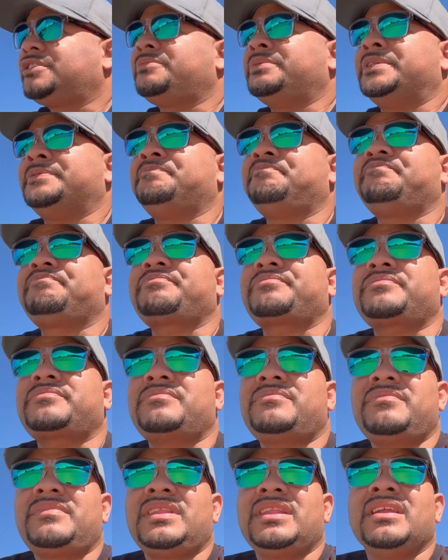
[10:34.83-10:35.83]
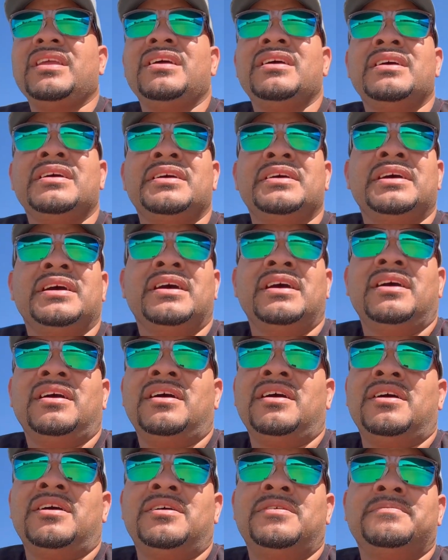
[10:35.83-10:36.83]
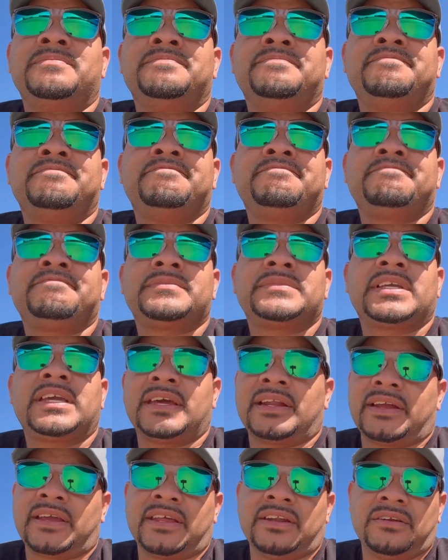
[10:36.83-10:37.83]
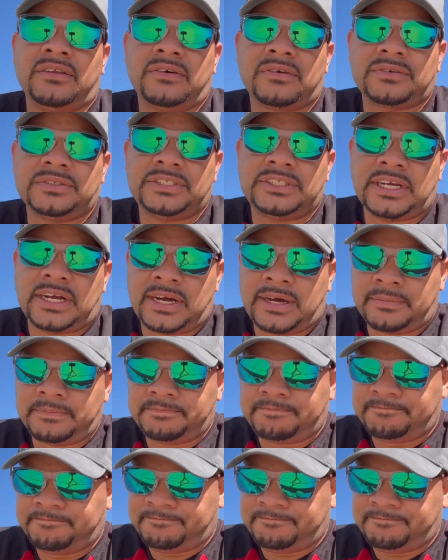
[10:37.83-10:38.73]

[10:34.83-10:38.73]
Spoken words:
me. Can I get a local job?